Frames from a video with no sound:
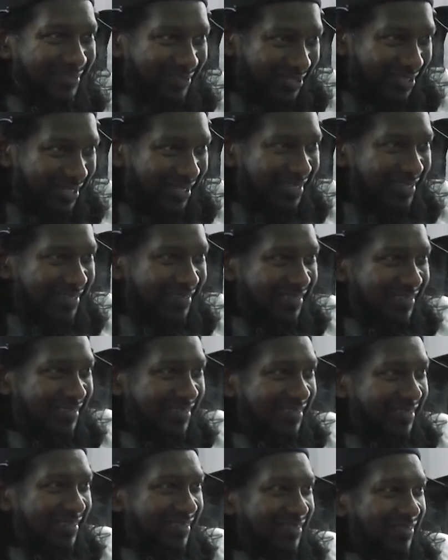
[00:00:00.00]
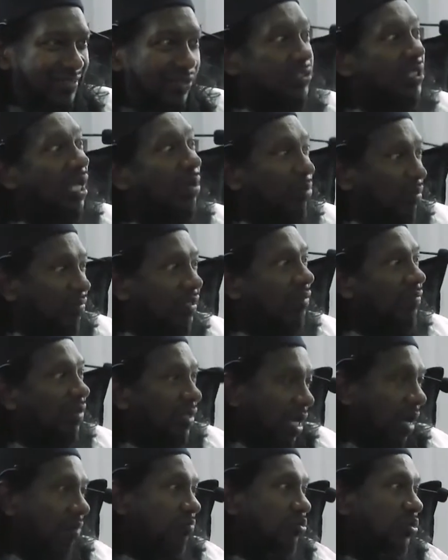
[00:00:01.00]
See? So some of them
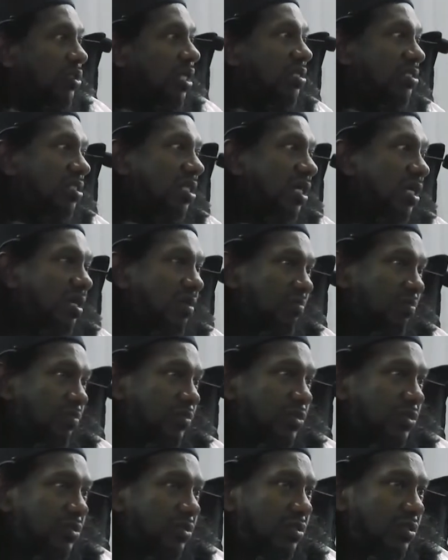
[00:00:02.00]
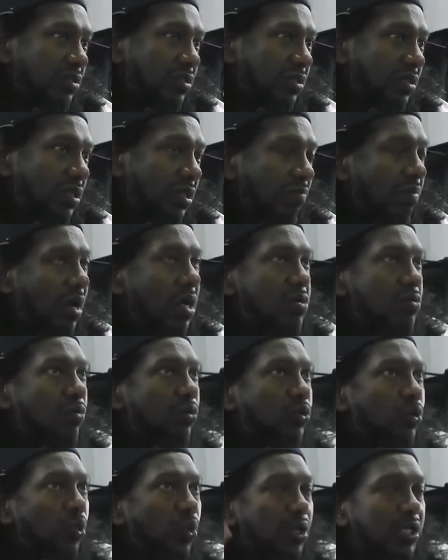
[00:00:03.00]
have come to that terms. But
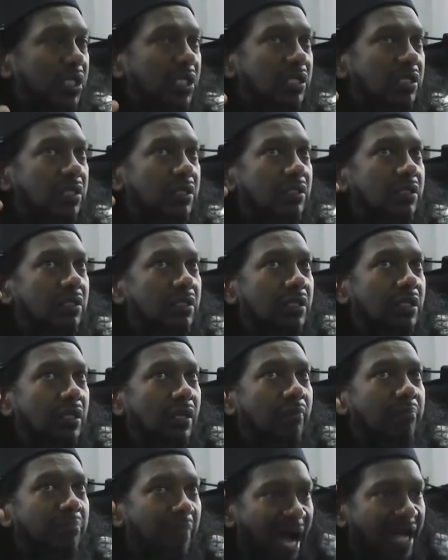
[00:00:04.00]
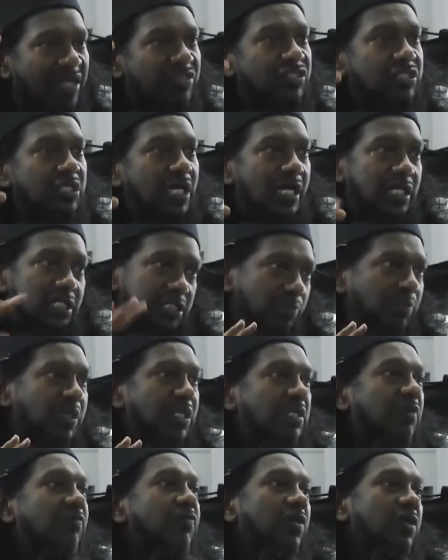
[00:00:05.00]
Newtonian mindset is a
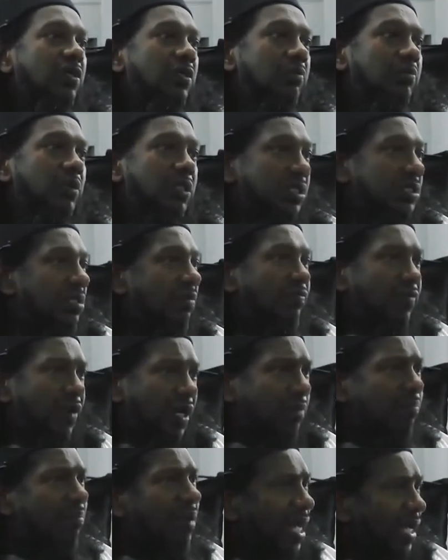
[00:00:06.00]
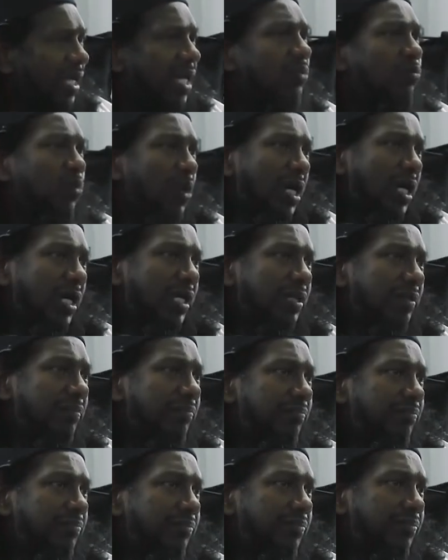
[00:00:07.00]
bit difficult because they're very black and white.
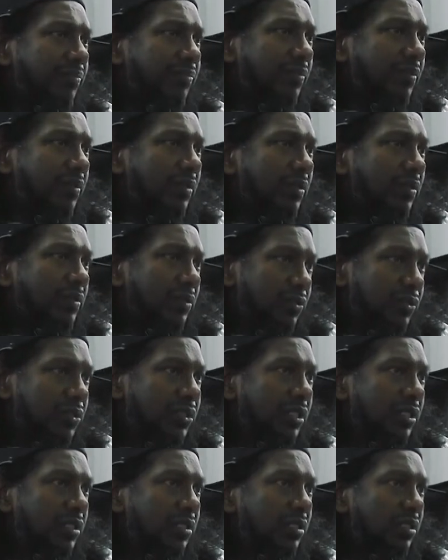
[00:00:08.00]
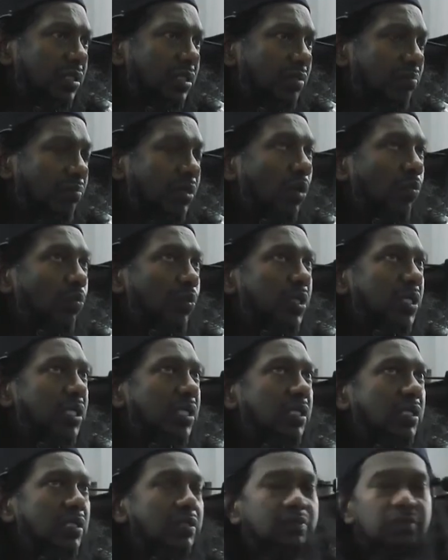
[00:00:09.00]
You see? Because
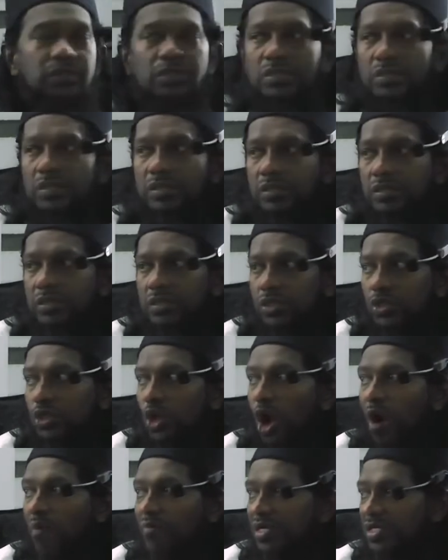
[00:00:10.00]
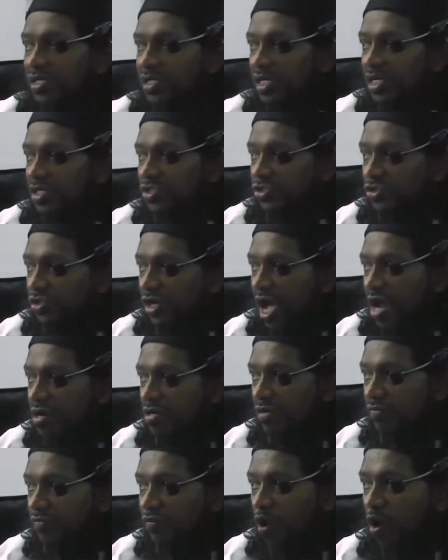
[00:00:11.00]
we, you know, how many years,
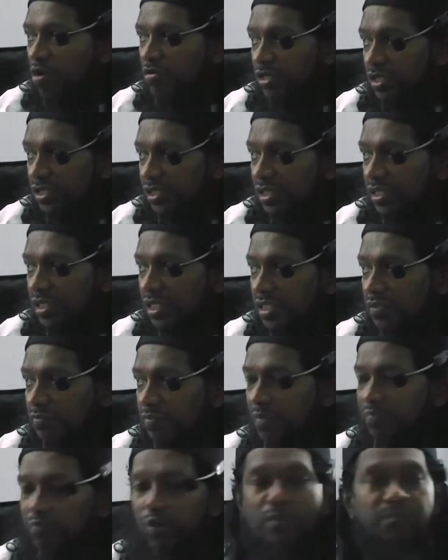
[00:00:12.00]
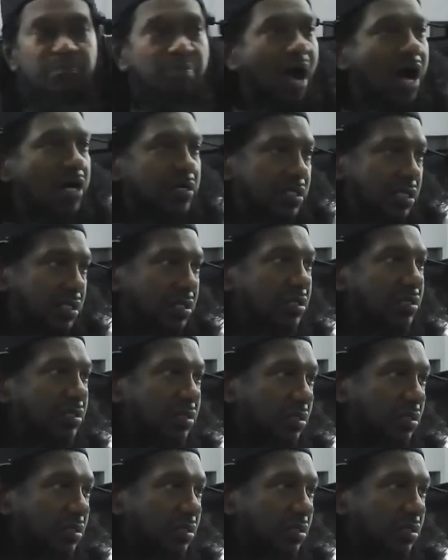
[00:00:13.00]
300, 400 years, been bombarded